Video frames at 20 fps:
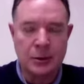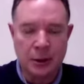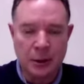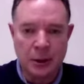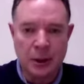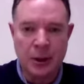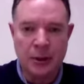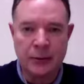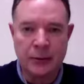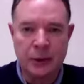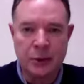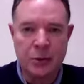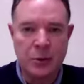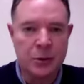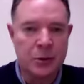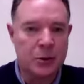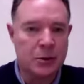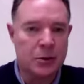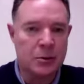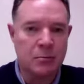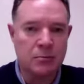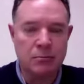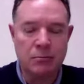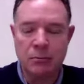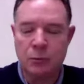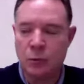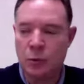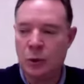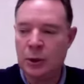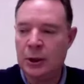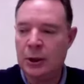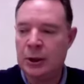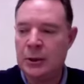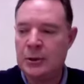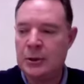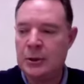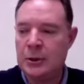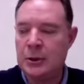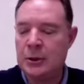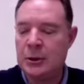coverage, which really
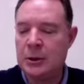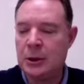isn't